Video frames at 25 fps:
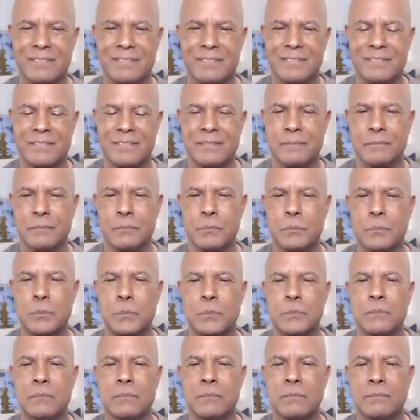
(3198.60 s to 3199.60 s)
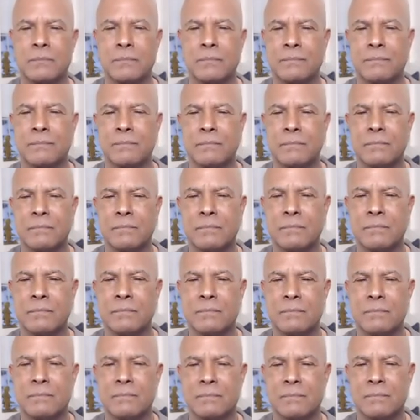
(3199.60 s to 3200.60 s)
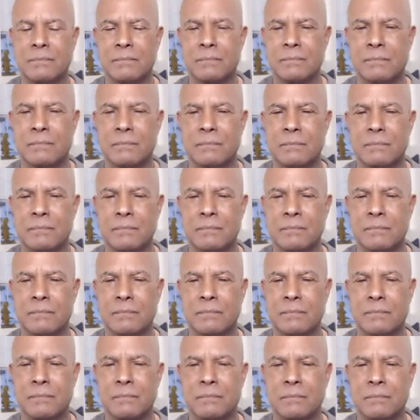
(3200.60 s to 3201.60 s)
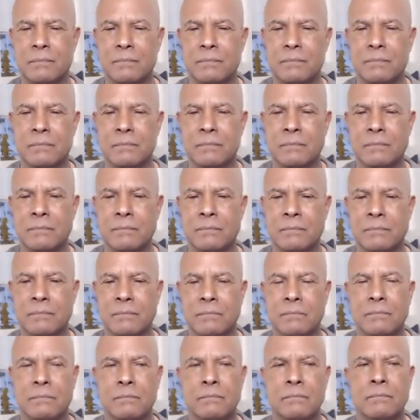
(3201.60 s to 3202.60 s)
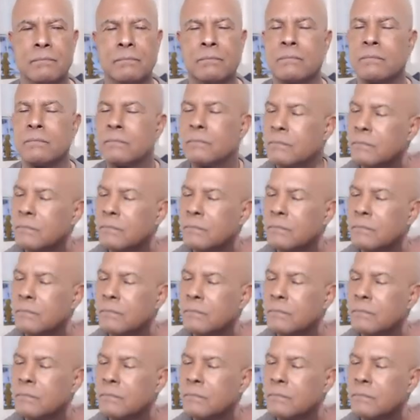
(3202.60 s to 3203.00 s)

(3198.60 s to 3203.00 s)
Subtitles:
(silent)